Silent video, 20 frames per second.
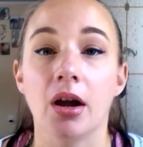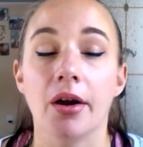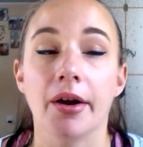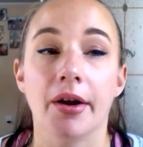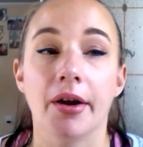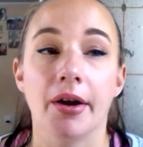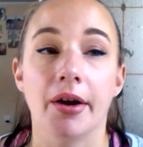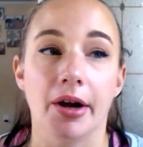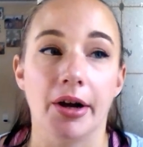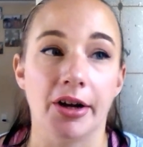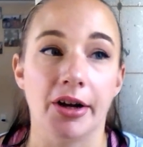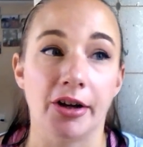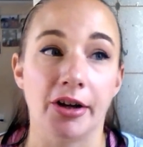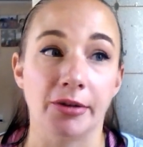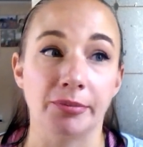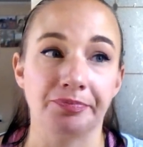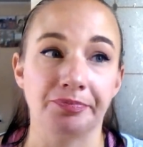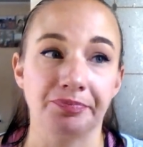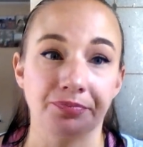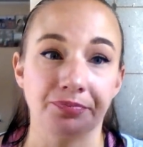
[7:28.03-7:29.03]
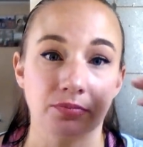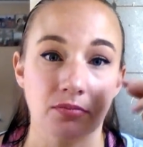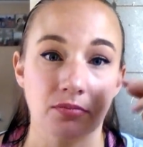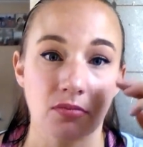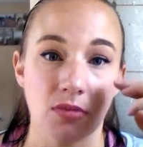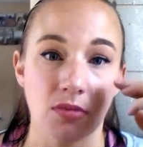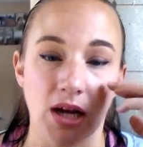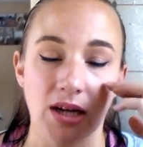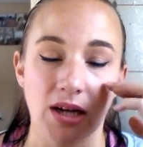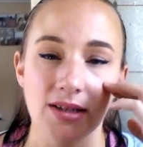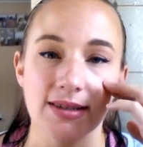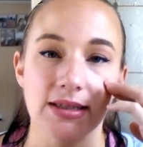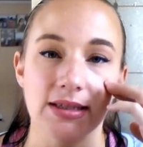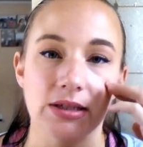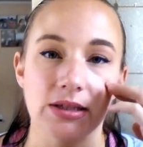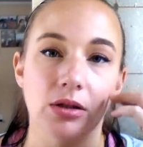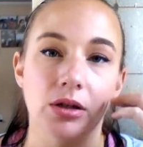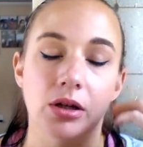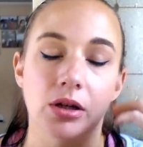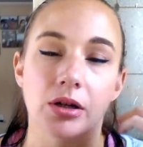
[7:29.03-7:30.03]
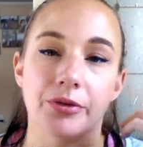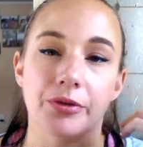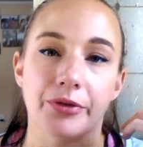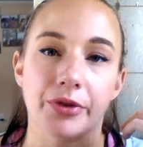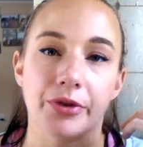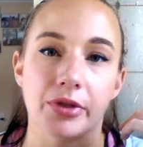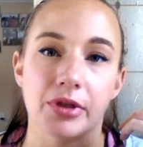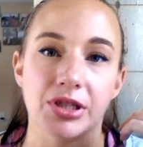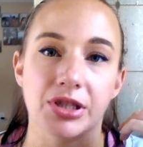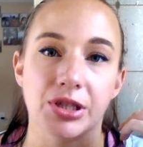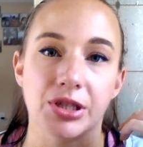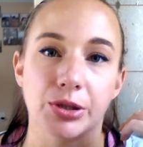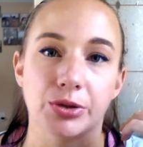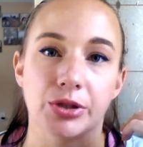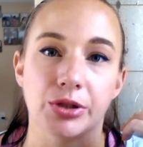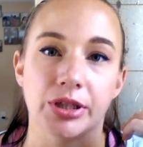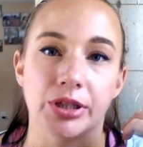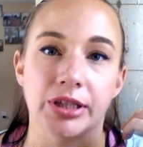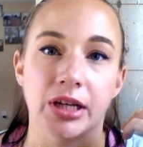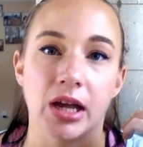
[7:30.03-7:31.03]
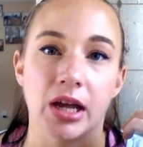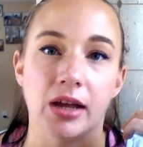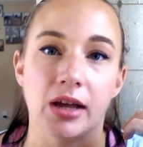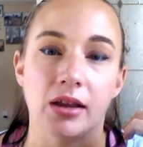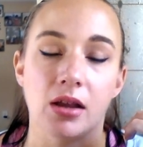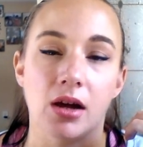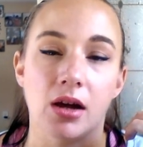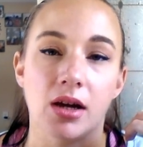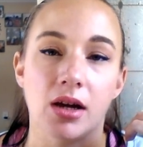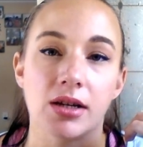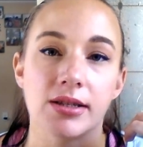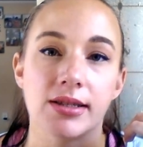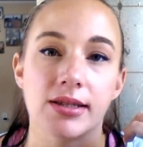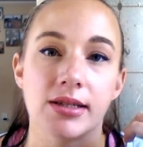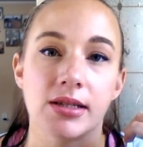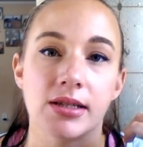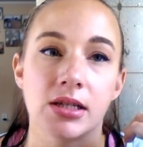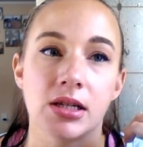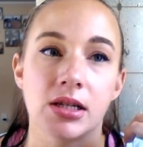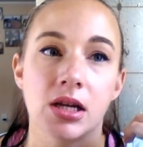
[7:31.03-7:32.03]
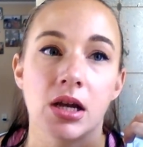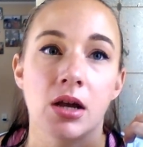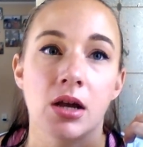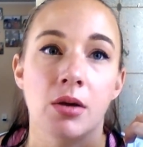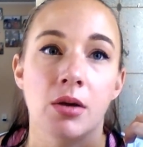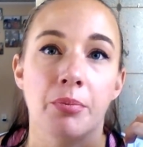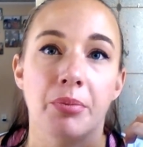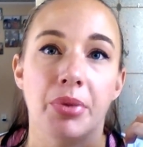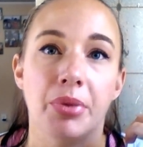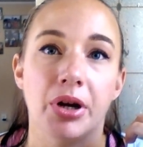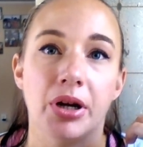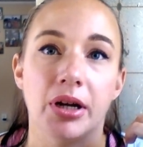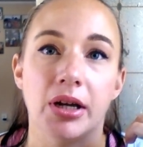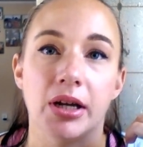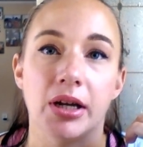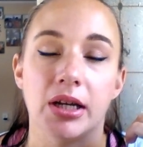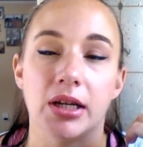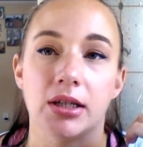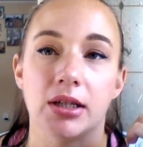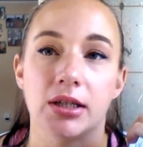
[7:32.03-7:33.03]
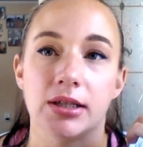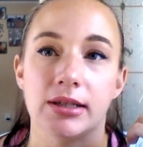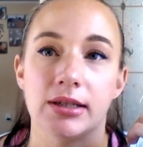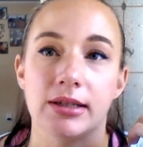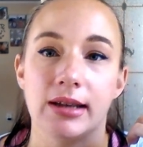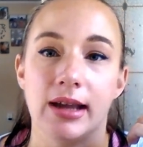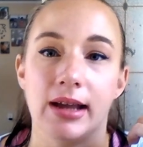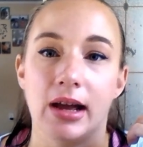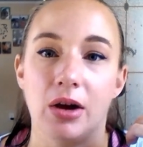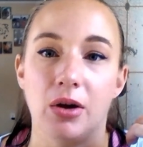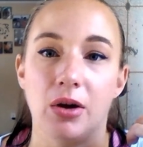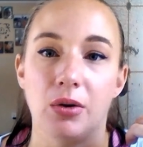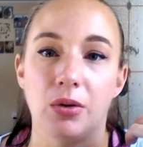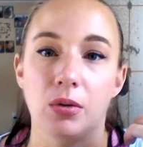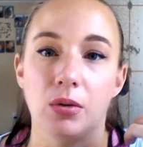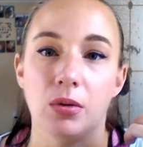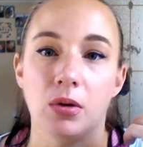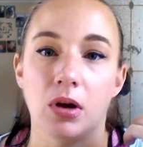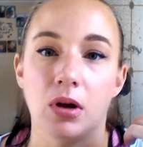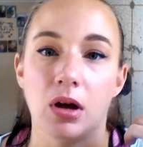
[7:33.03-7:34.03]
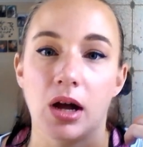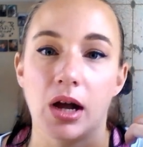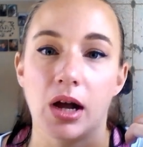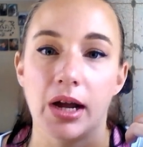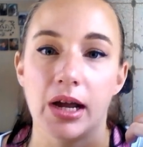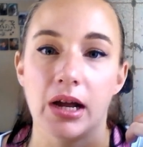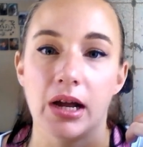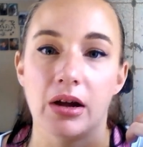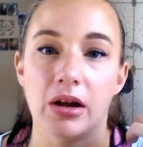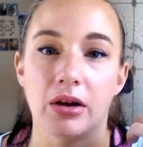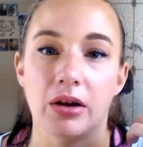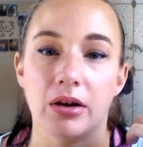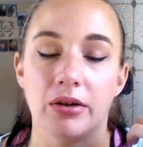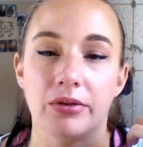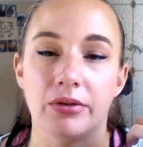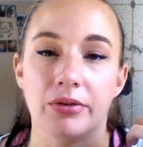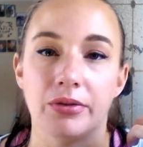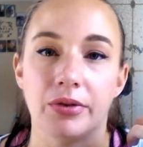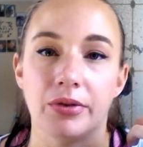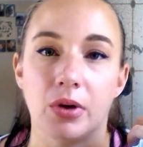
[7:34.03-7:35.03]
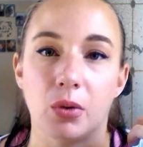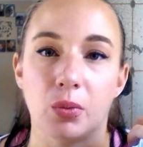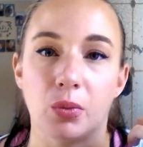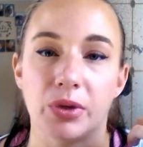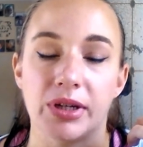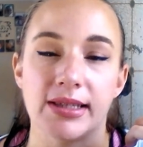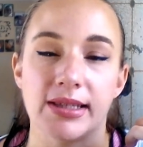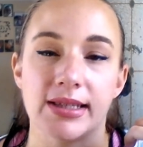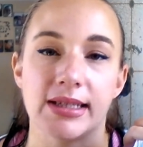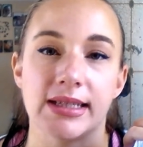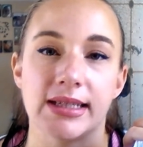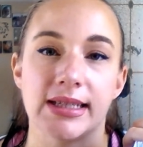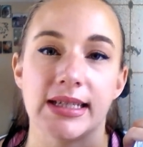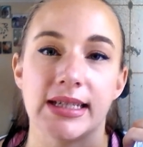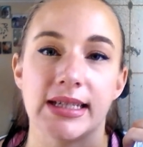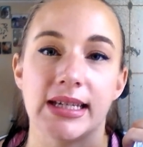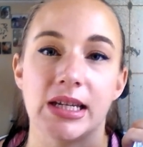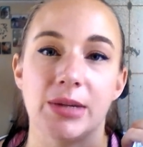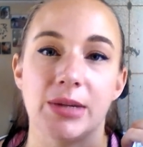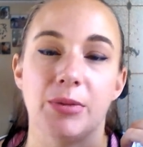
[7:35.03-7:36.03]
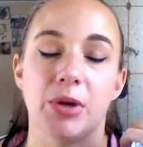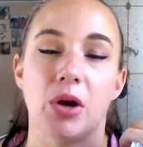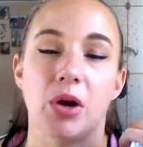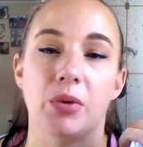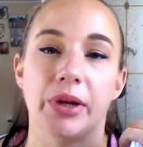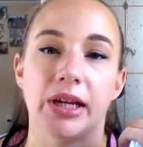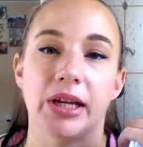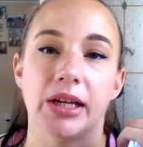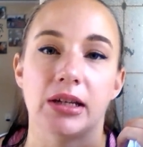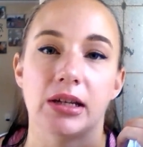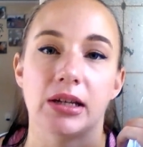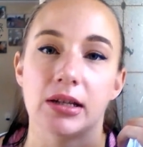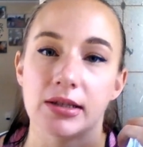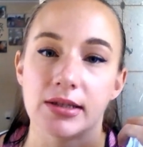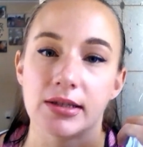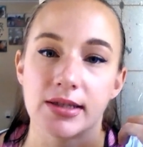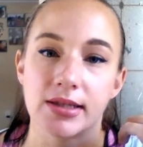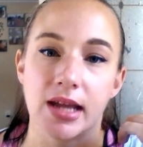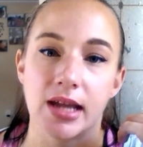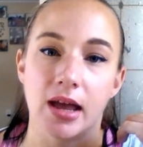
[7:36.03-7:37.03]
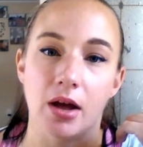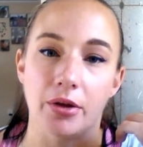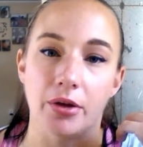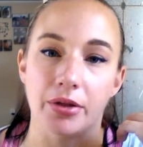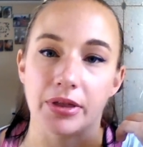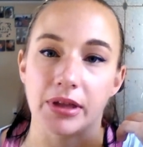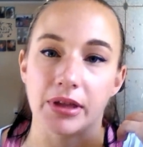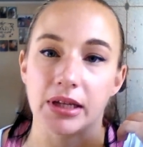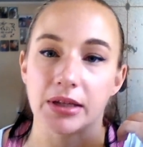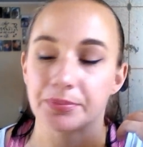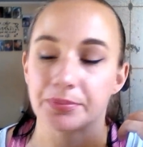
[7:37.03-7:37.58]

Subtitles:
I still hurt for the children I lost, but now I have a reason to keep going and stay healthy.